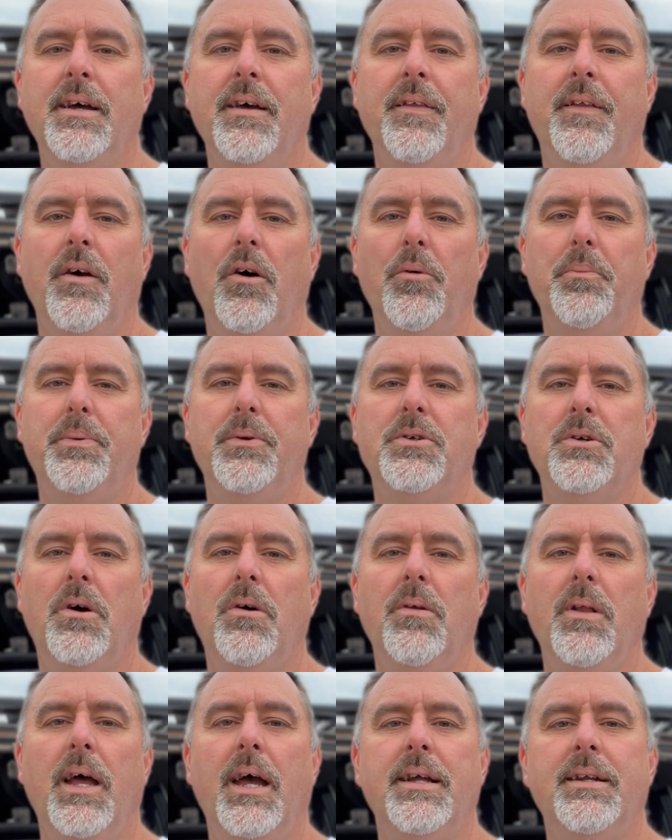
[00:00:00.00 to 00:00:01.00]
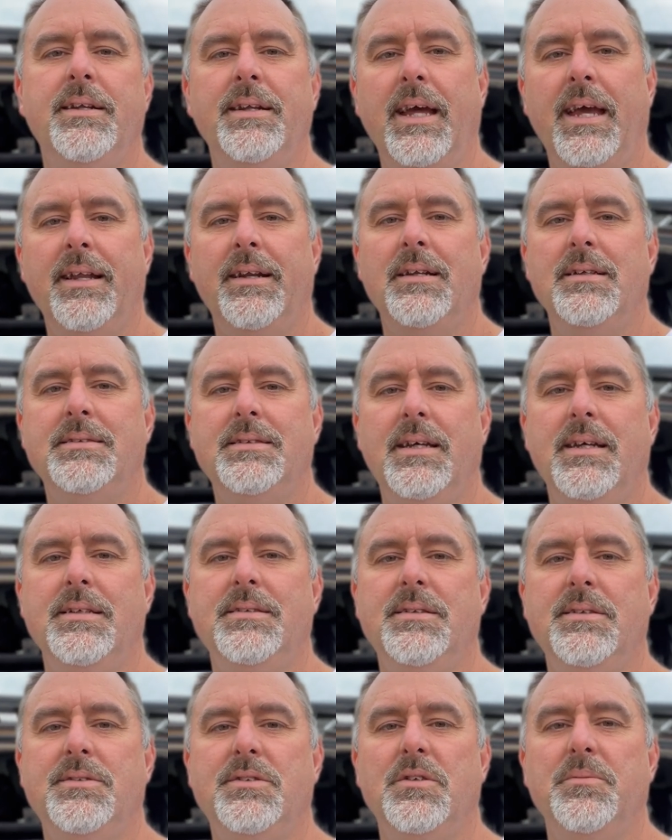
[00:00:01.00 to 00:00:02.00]
The old patrol had an endless air
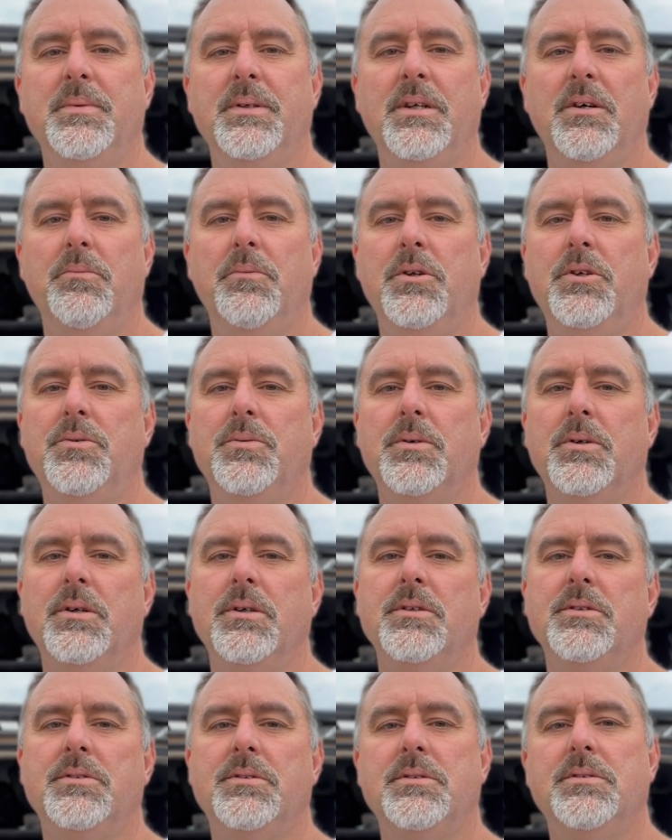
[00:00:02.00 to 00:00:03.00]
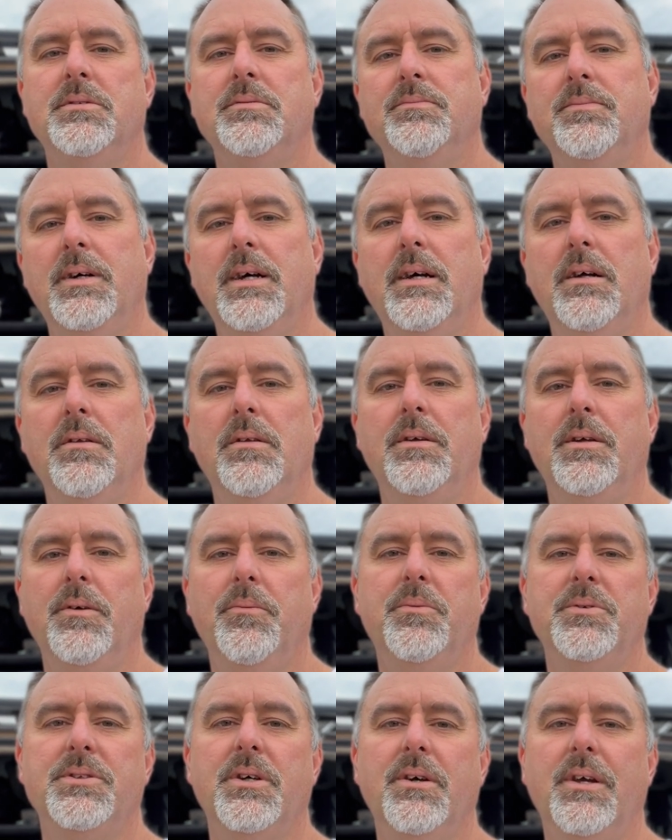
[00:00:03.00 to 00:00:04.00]
system in it, which was, well, it
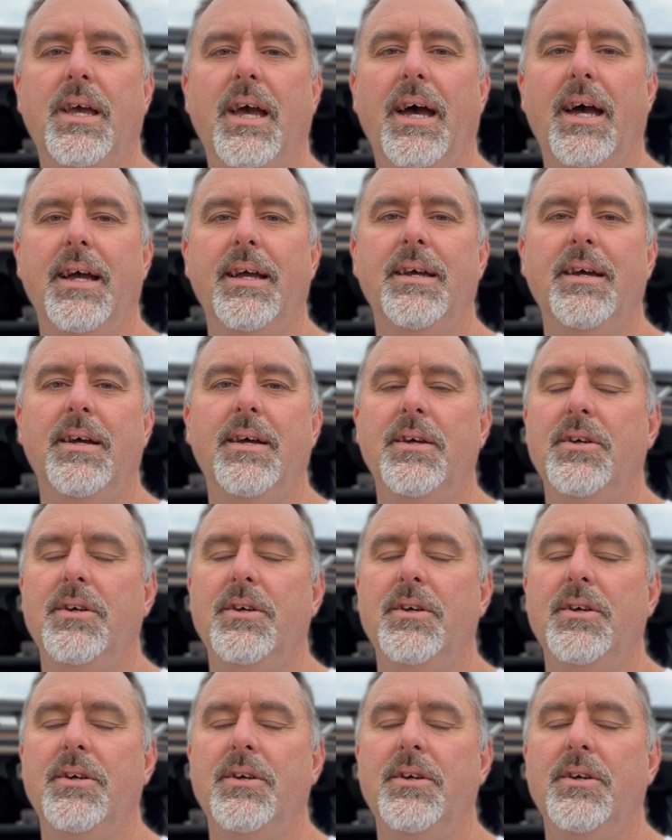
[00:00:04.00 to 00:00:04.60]
was okay.